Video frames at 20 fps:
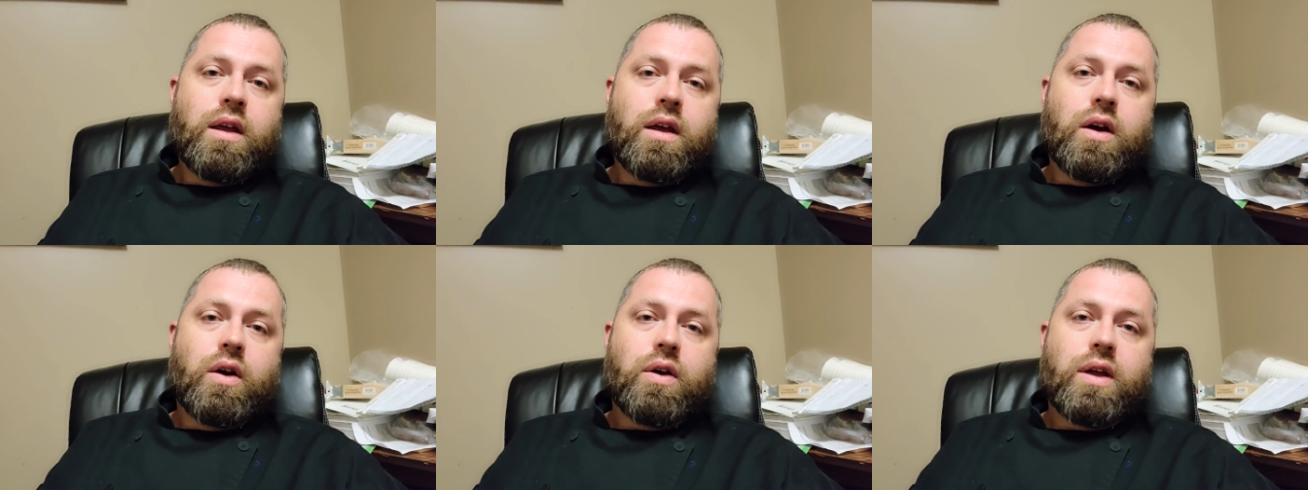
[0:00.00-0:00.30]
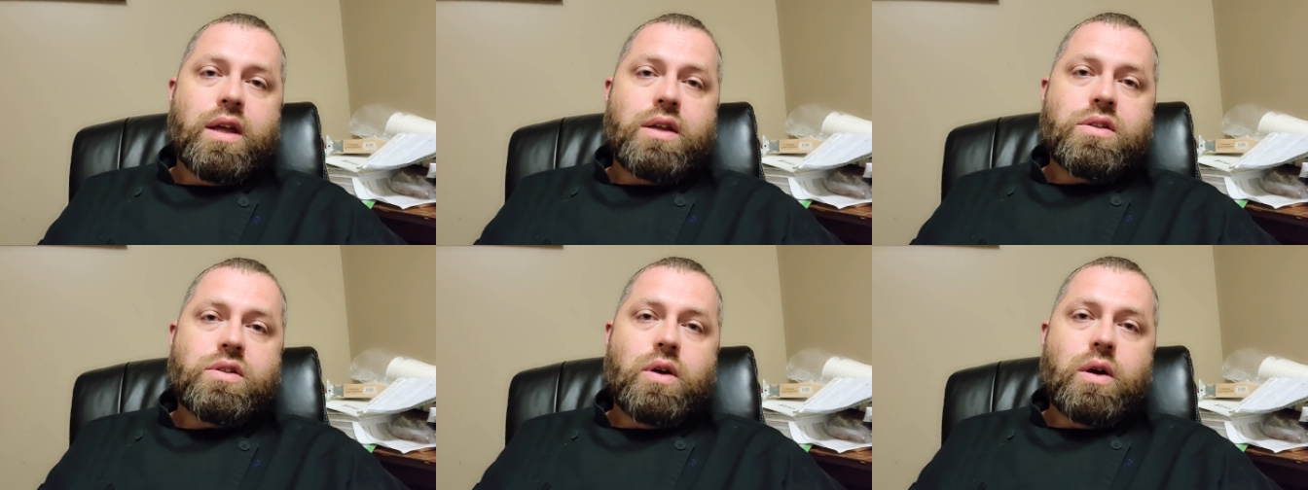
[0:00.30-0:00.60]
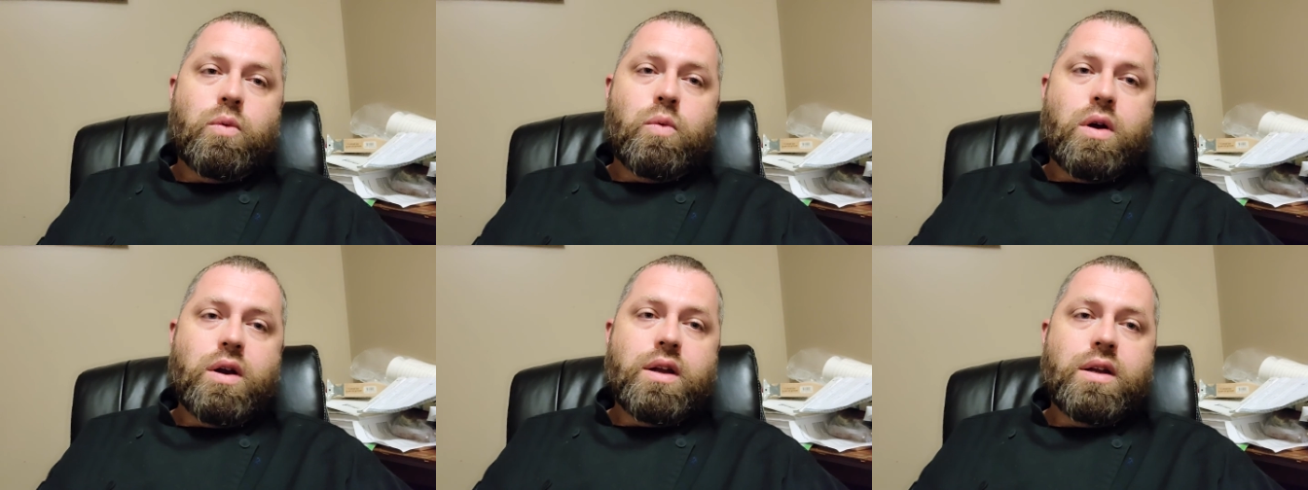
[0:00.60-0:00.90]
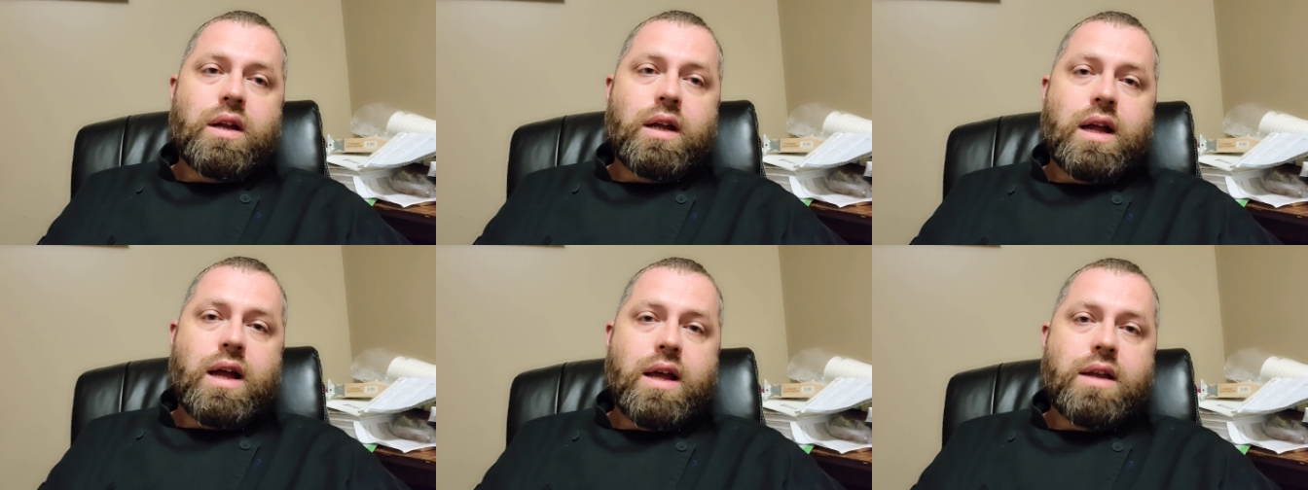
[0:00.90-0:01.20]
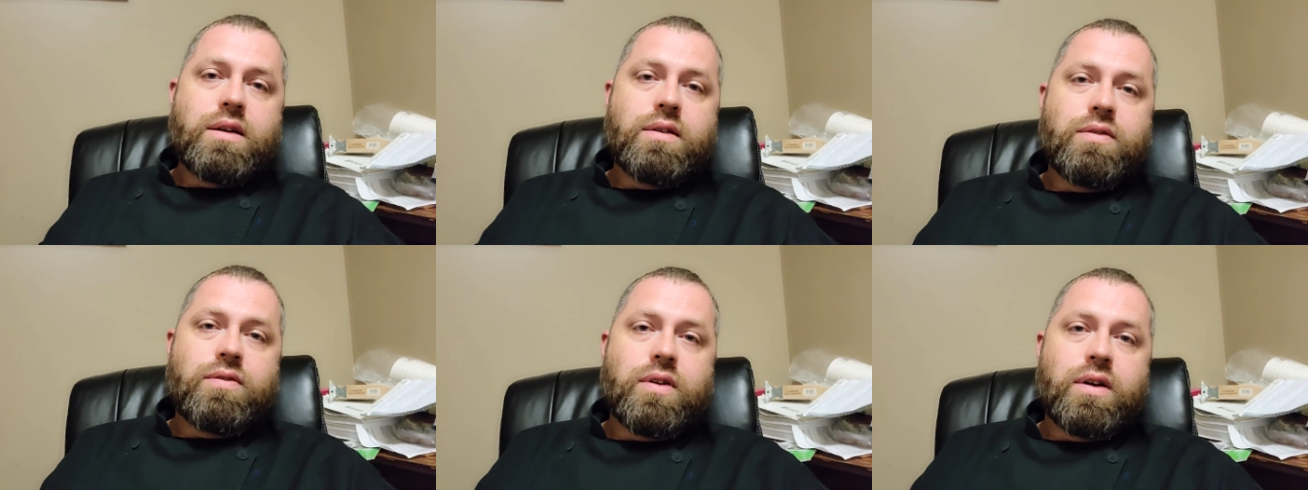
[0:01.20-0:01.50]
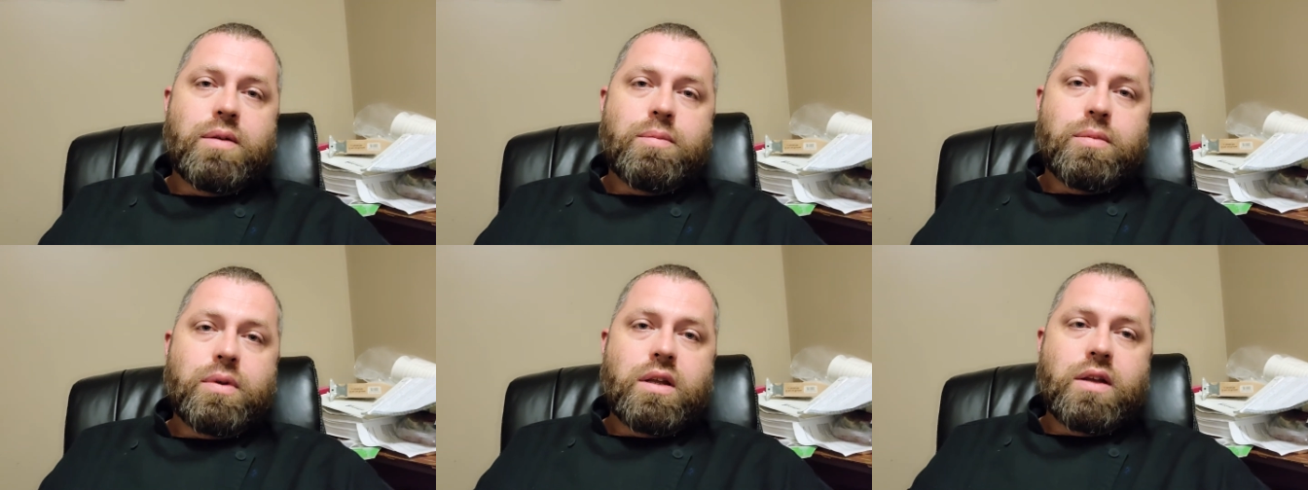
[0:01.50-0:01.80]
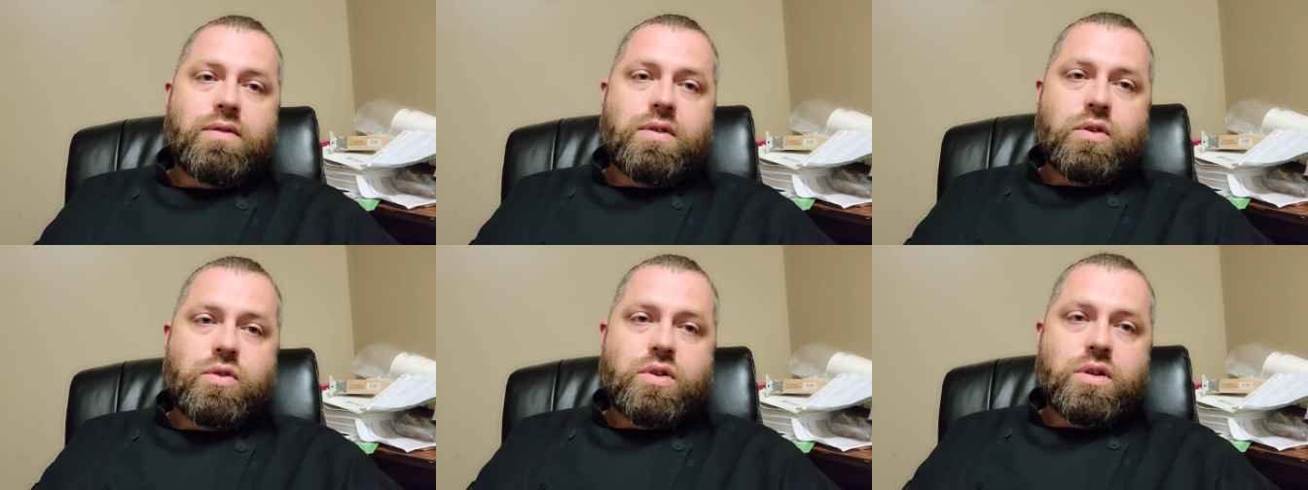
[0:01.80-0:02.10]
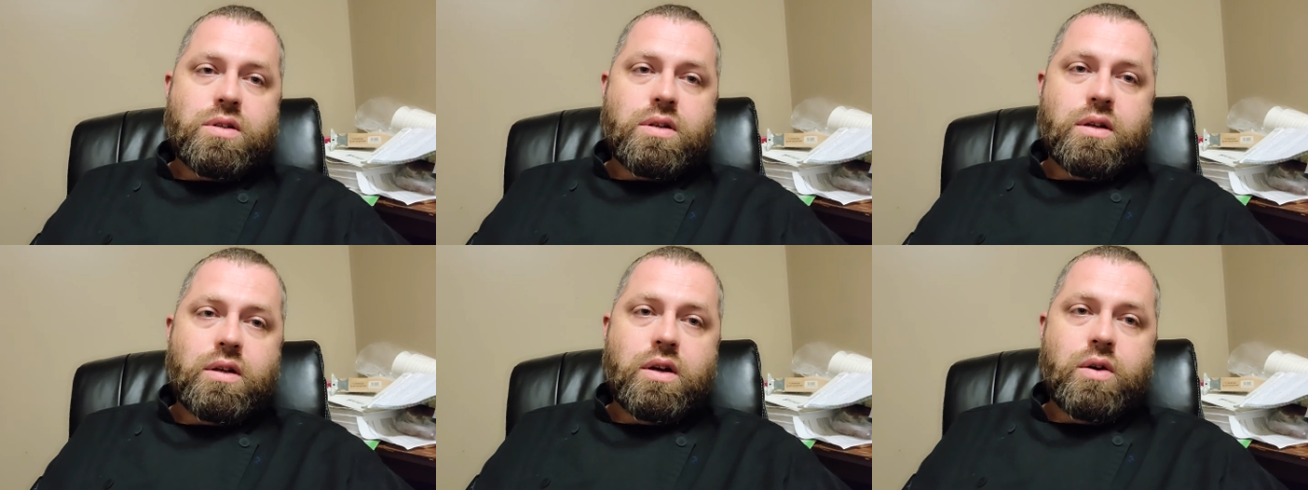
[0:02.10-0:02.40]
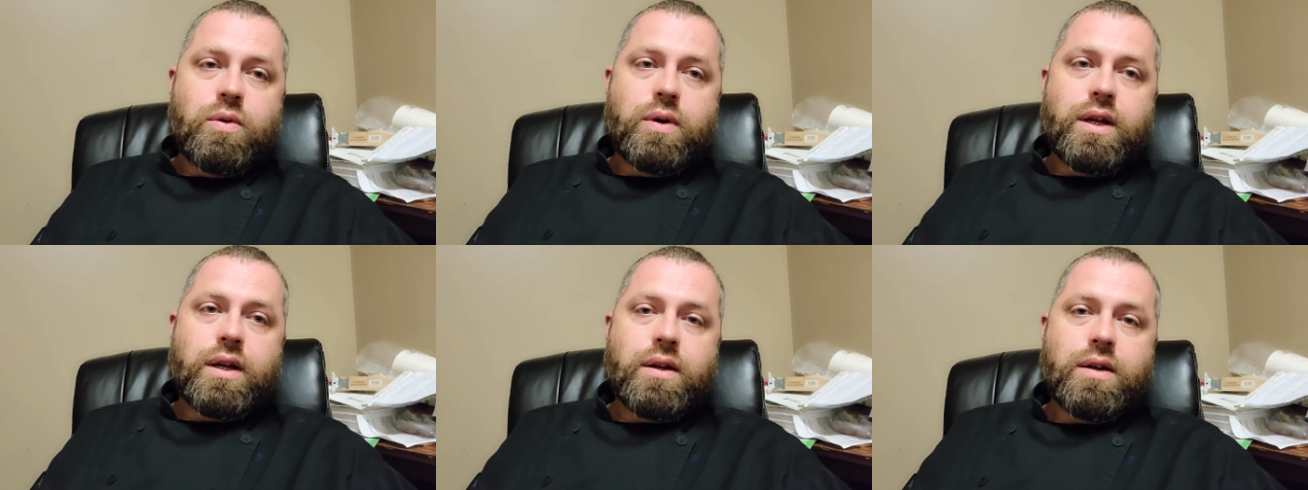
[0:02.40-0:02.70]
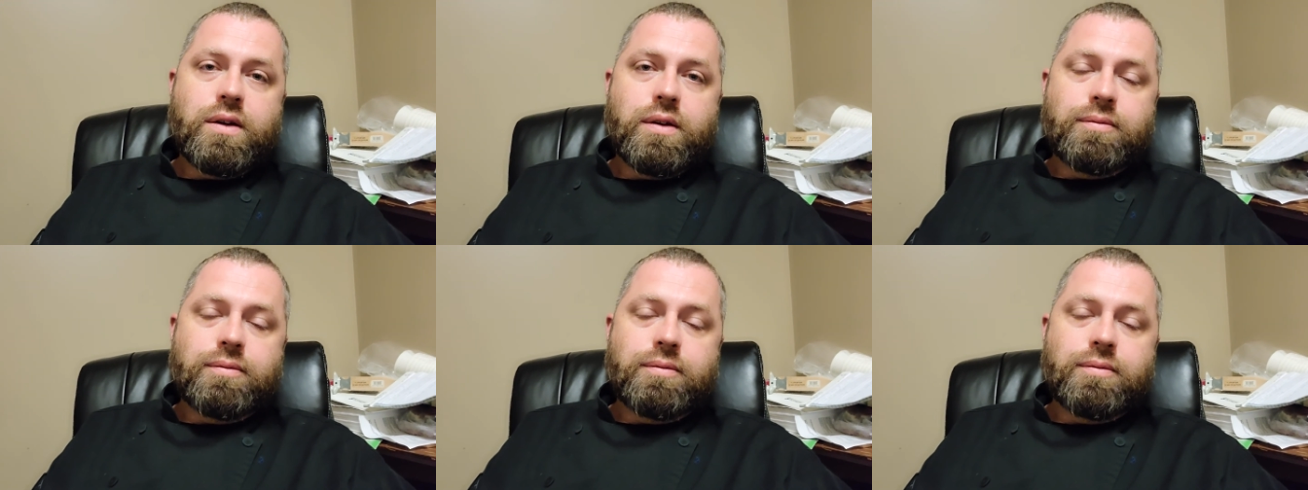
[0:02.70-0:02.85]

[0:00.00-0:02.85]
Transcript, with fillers: Okay, so I wanted to kind of um, give you just a quick